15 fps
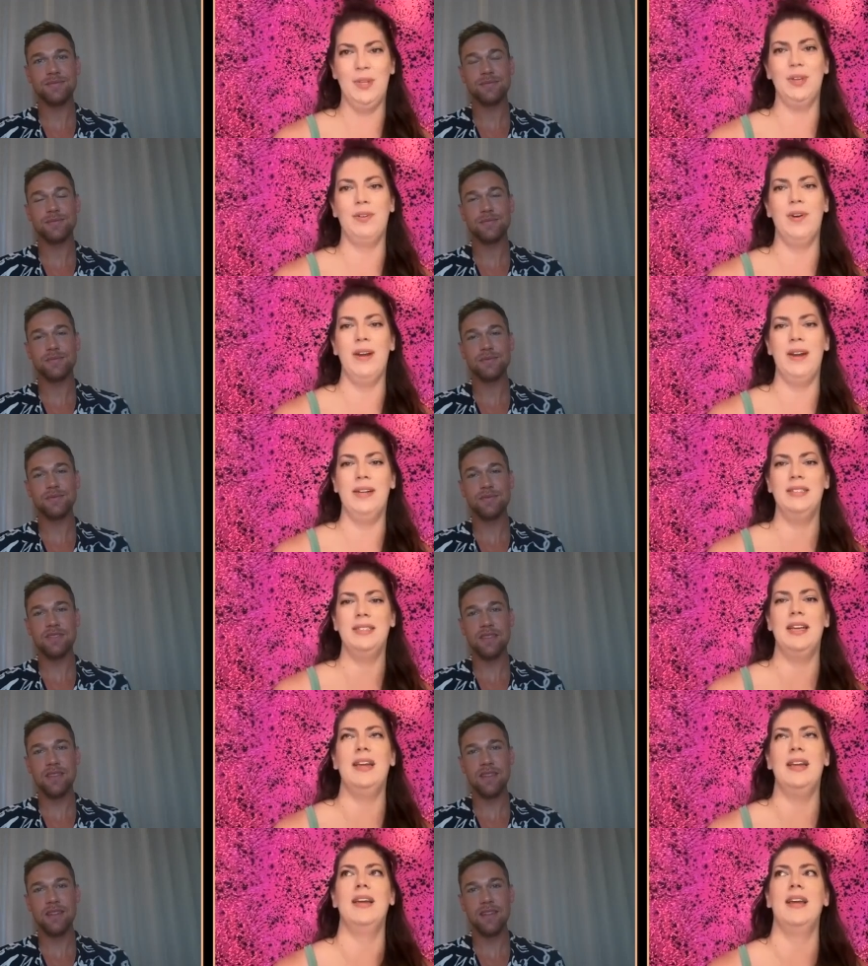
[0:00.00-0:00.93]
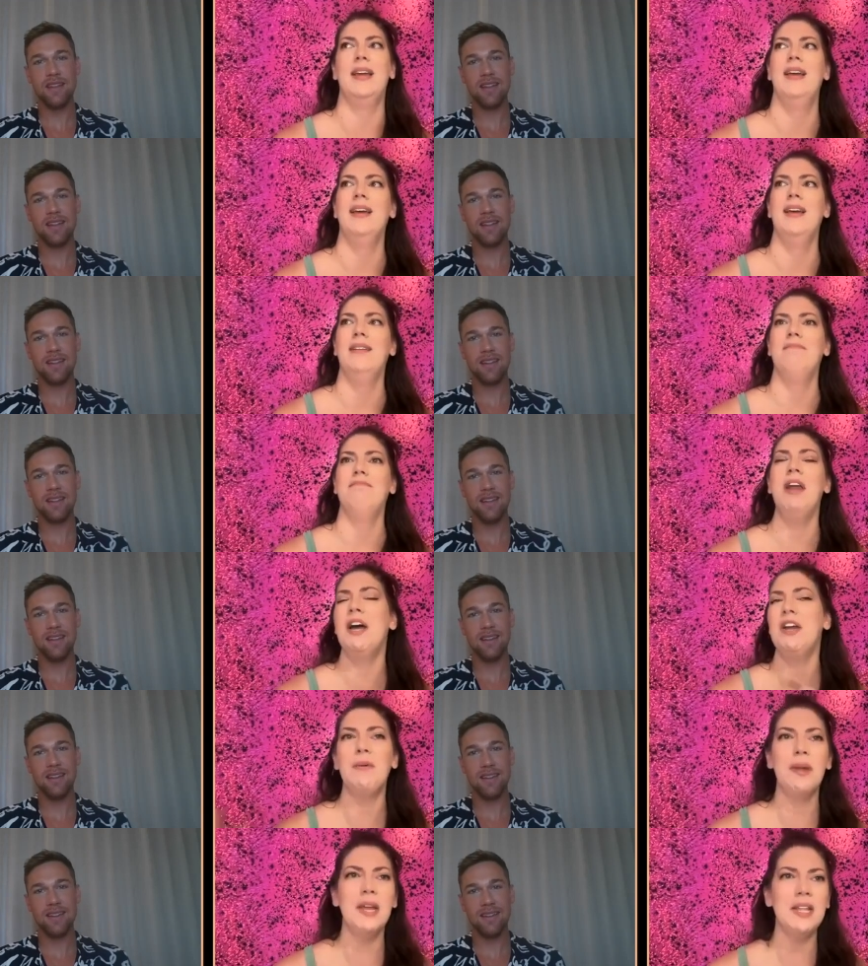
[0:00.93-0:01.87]
Speaker 1: Where the Crawdads Sing not
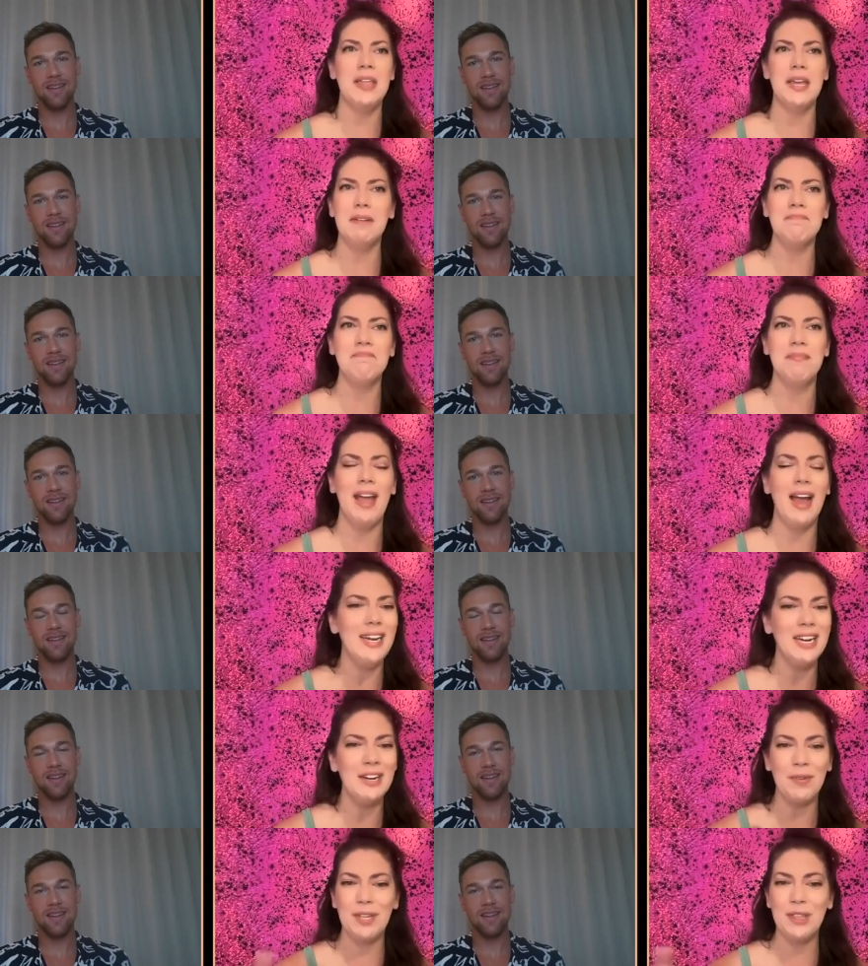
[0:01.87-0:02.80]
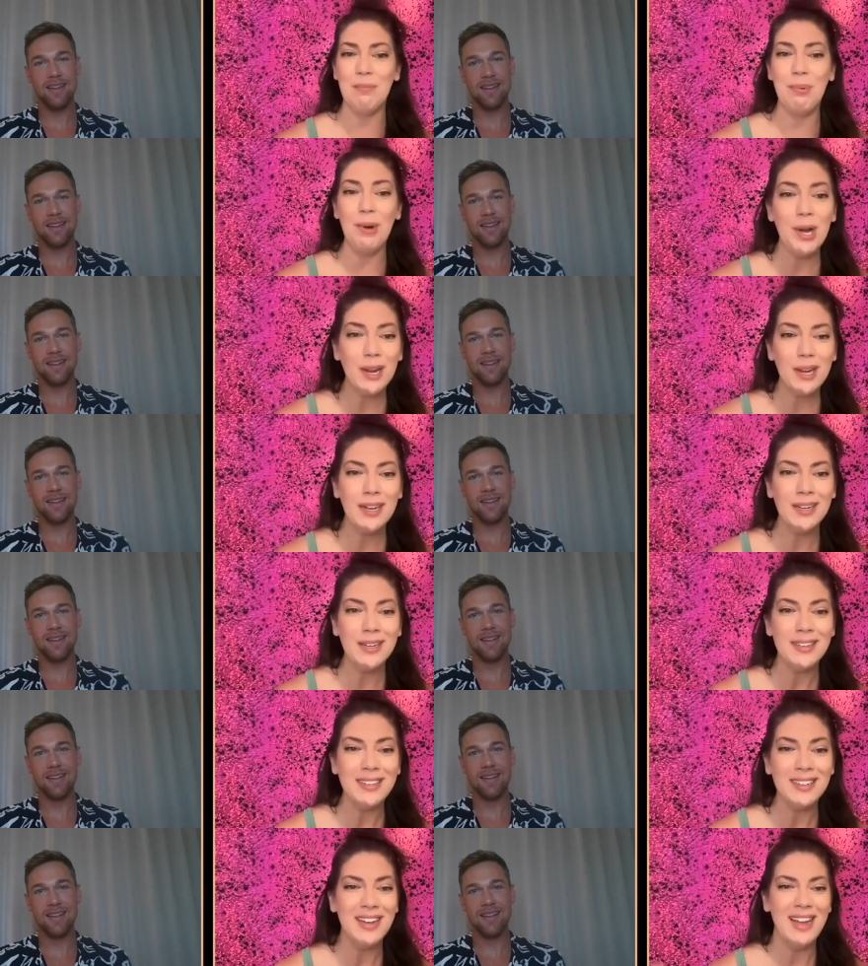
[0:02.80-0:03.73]
knowing anything. I didn't read the book.
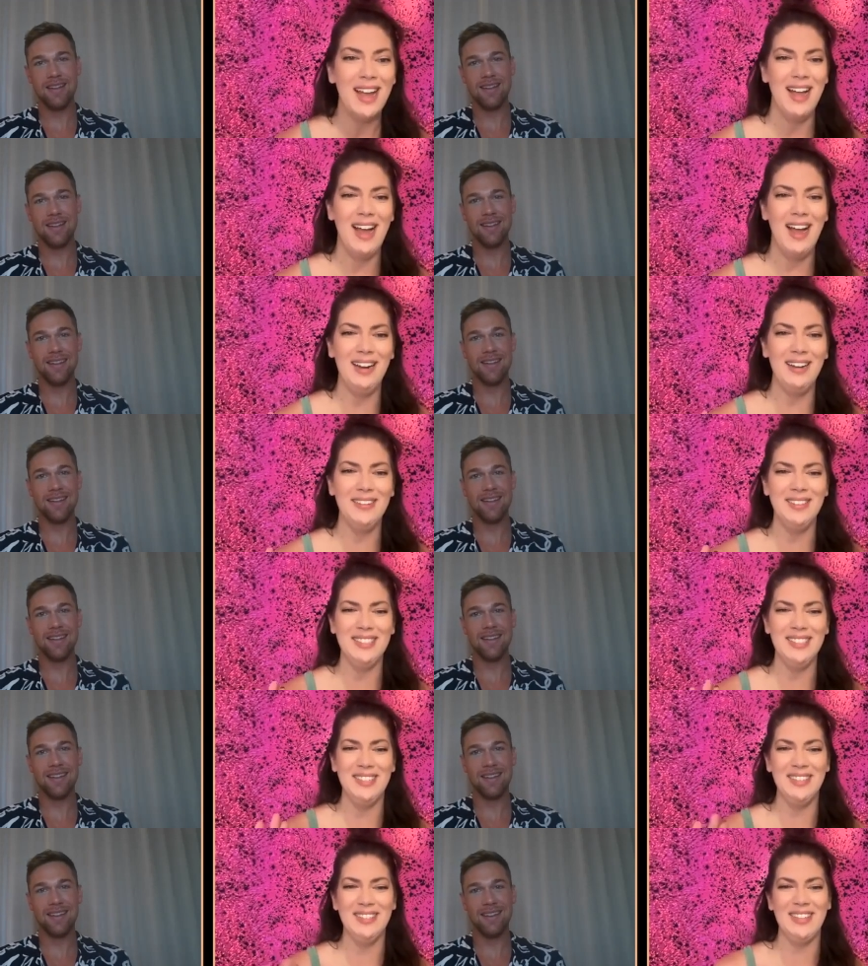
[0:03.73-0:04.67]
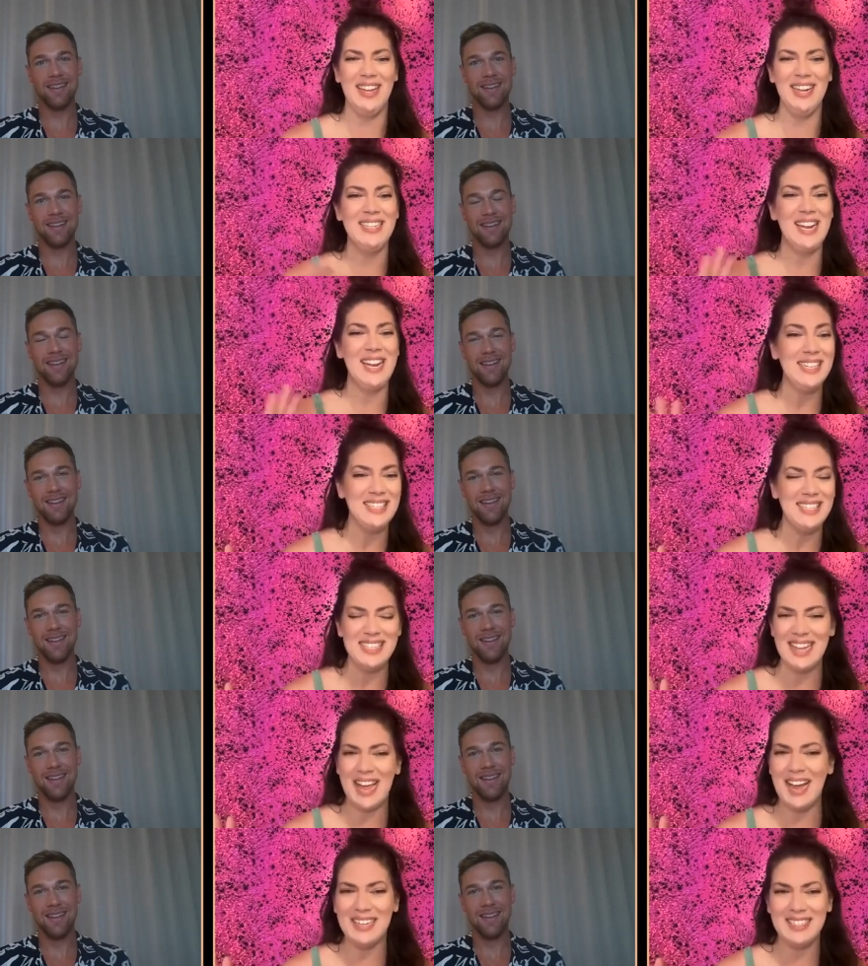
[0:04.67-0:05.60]
I only knew like Daisy's
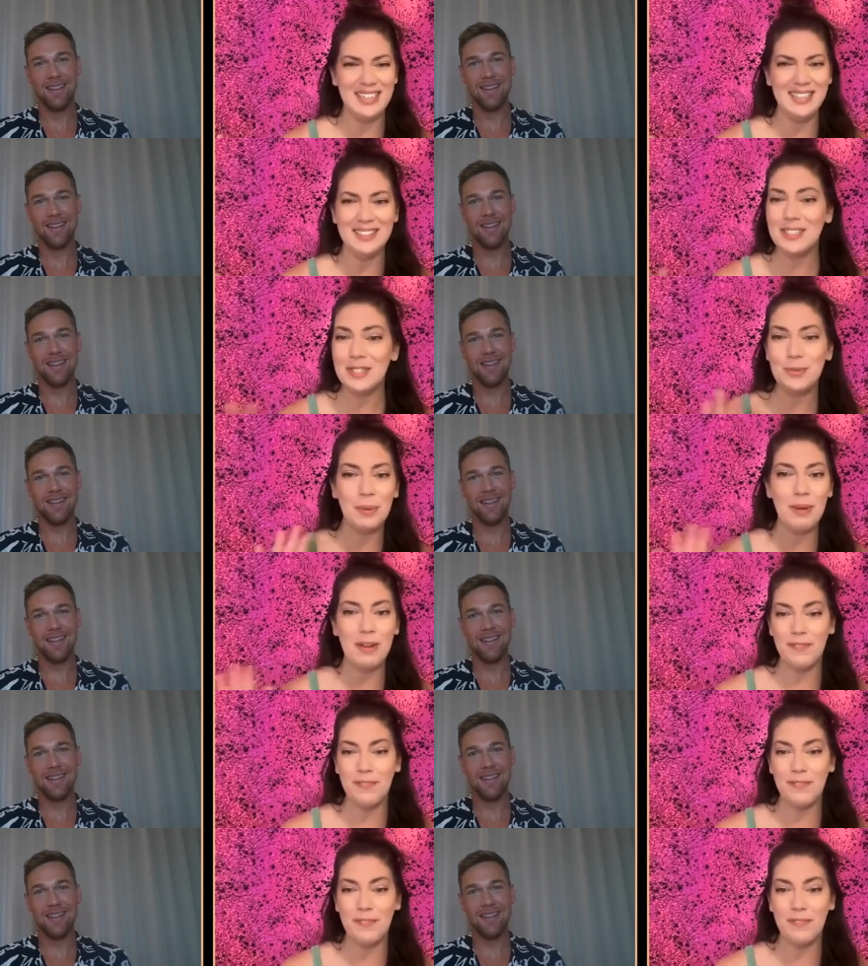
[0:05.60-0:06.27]
acting. She's one of my